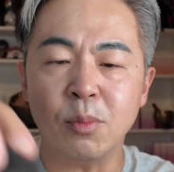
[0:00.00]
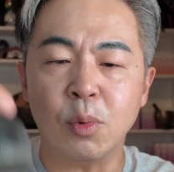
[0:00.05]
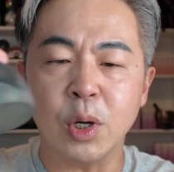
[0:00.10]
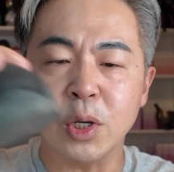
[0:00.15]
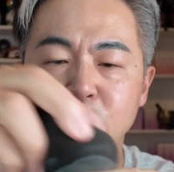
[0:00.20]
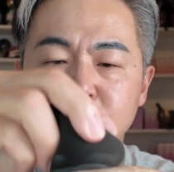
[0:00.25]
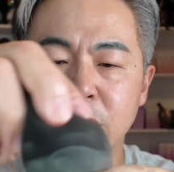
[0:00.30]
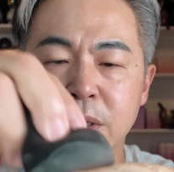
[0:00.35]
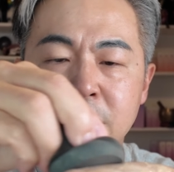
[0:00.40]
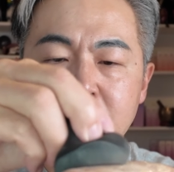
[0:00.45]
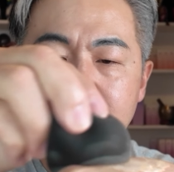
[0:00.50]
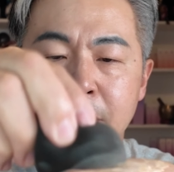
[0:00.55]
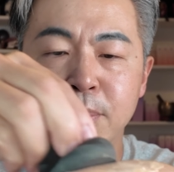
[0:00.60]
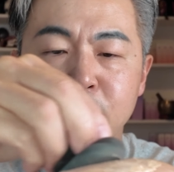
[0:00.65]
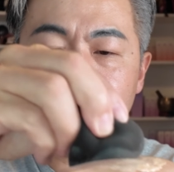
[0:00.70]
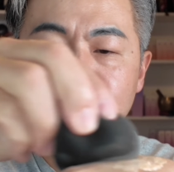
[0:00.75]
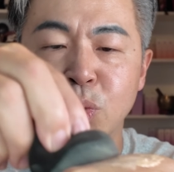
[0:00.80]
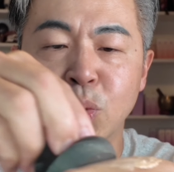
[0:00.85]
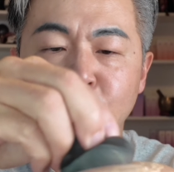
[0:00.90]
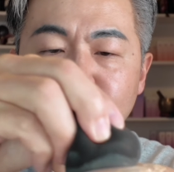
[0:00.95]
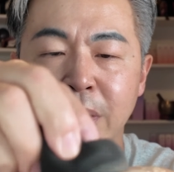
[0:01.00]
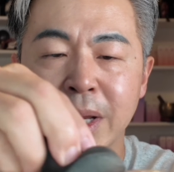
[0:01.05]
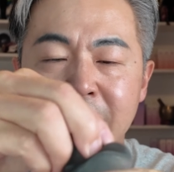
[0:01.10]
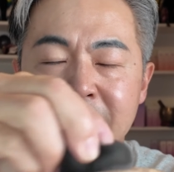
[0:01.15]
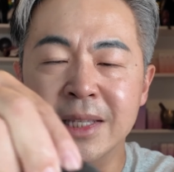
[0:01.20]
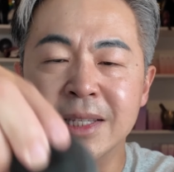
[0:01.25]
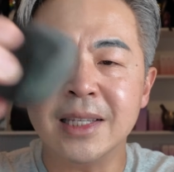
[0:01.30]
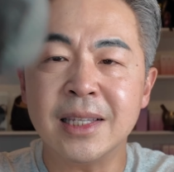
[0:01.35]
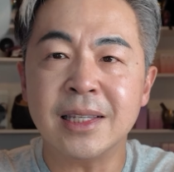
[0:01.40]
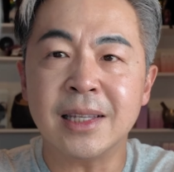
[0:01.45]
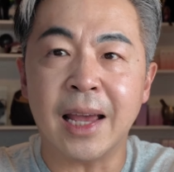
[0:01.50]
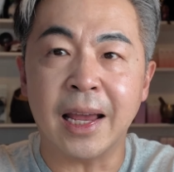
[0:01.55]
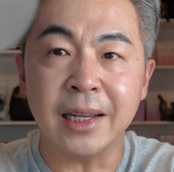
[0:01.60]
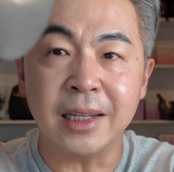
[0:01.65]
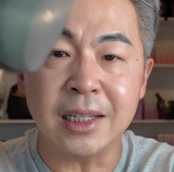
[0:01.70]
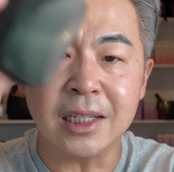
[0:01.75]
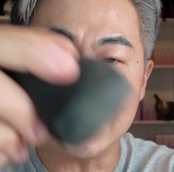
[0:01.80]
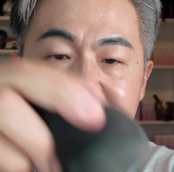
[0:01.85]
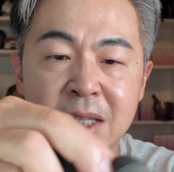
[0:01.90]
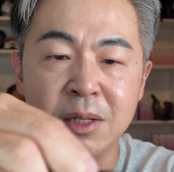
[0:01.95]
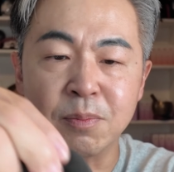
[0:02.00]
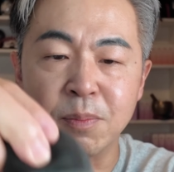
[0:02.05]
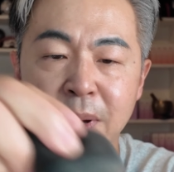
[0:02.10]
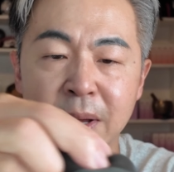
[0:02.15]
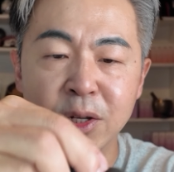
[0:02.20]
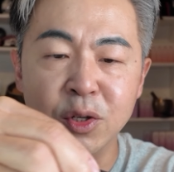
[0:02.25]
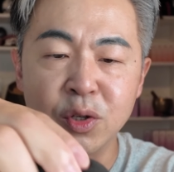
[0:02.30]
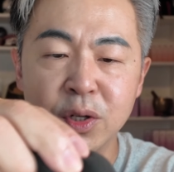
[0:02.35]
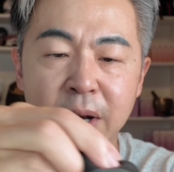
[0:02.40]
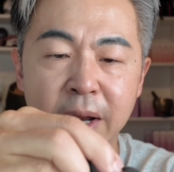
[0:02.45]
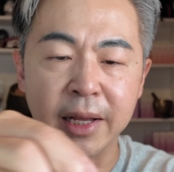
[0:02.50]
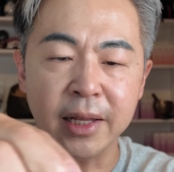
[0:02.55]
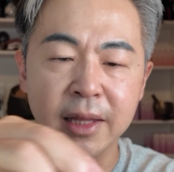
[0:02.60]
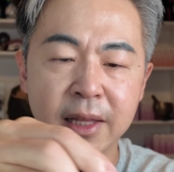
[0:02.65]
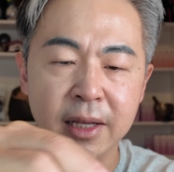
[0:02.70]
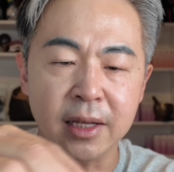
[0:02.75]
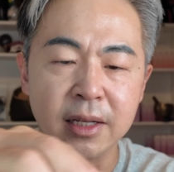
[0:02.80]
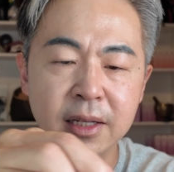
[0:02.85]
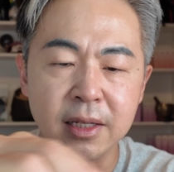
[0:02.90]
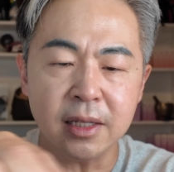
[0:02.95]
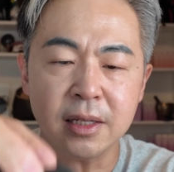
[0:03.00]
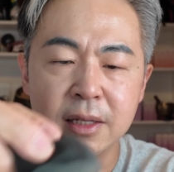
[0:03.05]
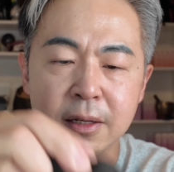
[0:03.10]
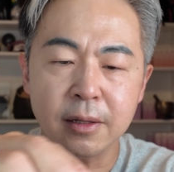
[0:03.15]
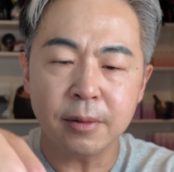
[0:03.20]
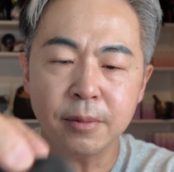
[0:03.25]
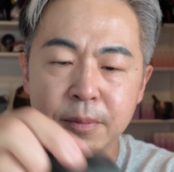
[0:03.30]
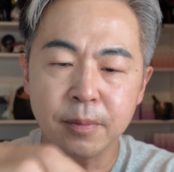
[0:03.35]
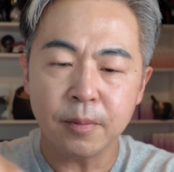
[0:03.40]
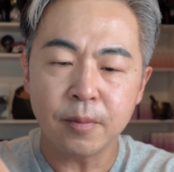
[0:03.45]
moisturizer absorb inside the sponge like this.